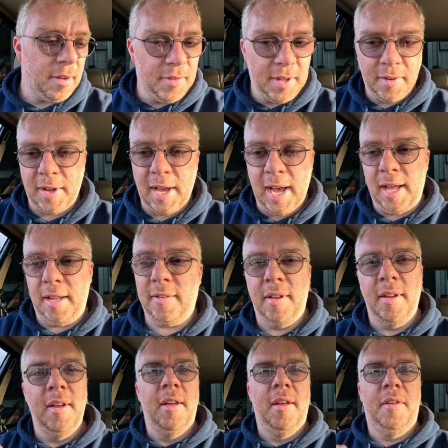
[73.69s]
I've never had
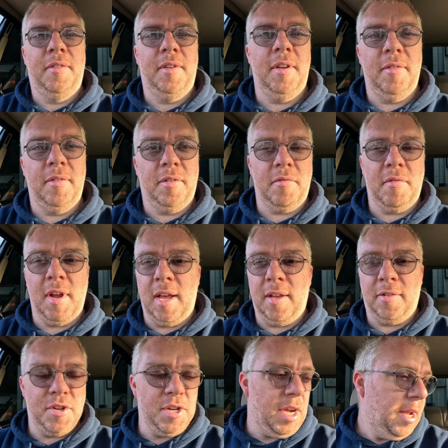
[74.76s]
Series 3
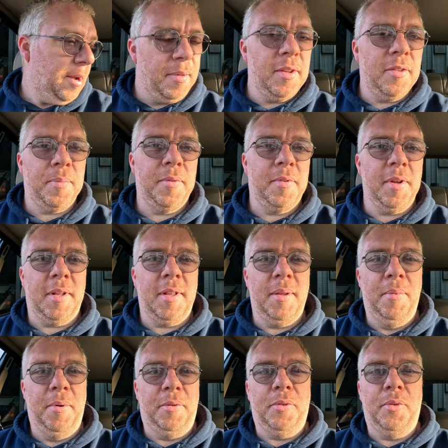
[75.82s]
XJ. This particular
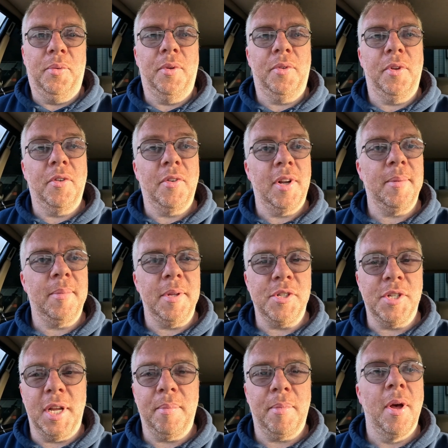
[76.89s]
model was incredibly
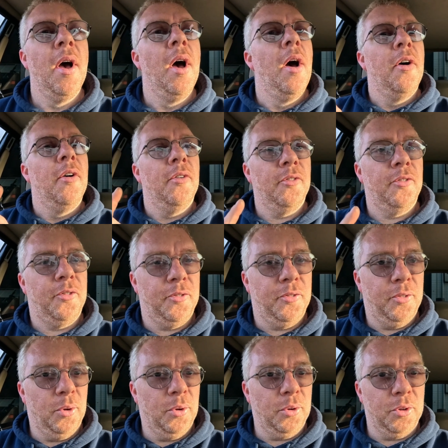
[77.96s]
cheap
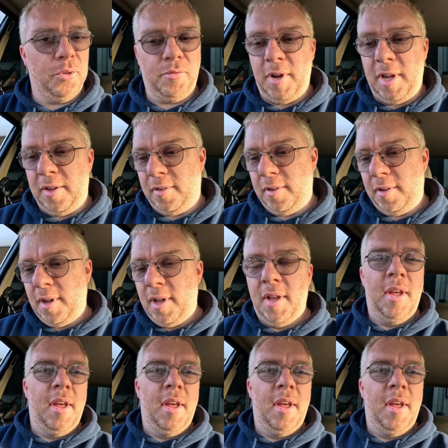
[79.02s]
for good reason.